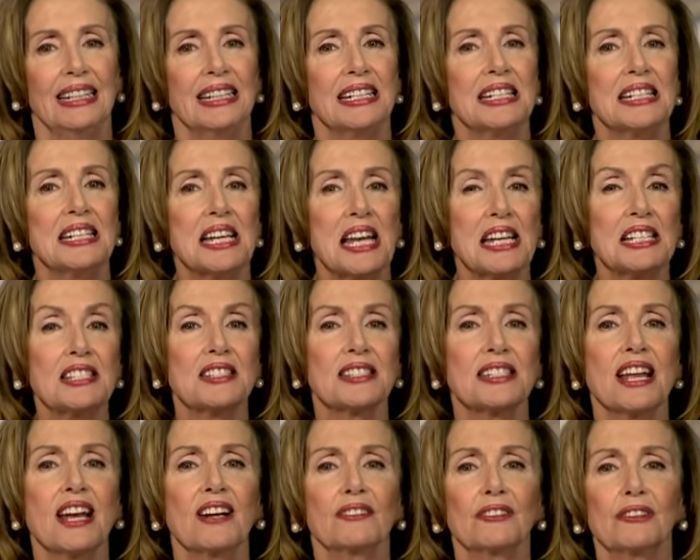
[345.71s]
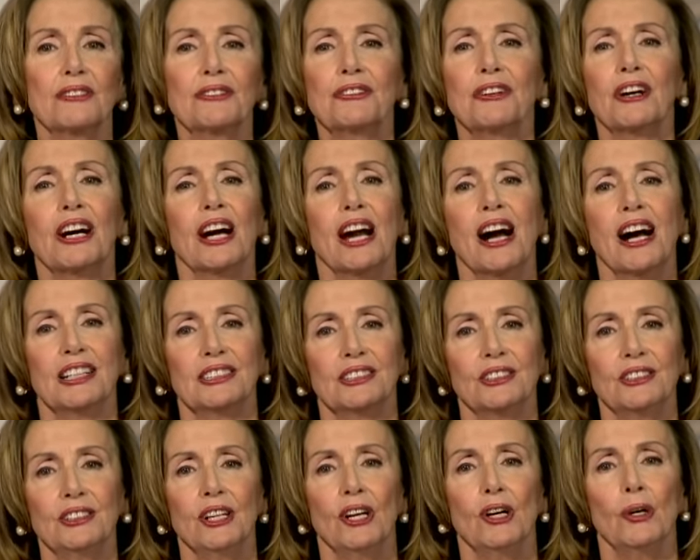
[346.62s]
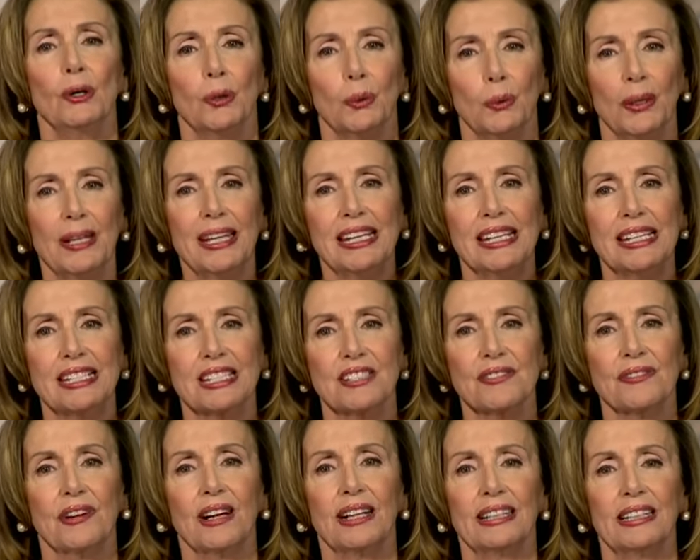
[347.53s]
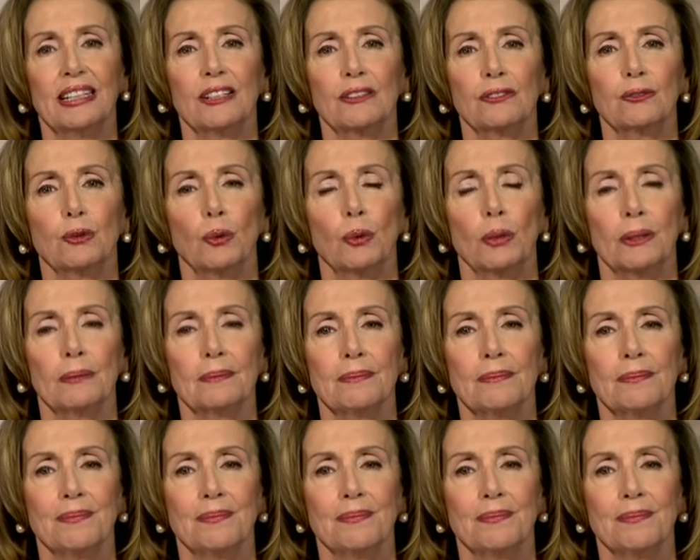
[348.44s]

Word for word: He has never forgotten who he is fighting for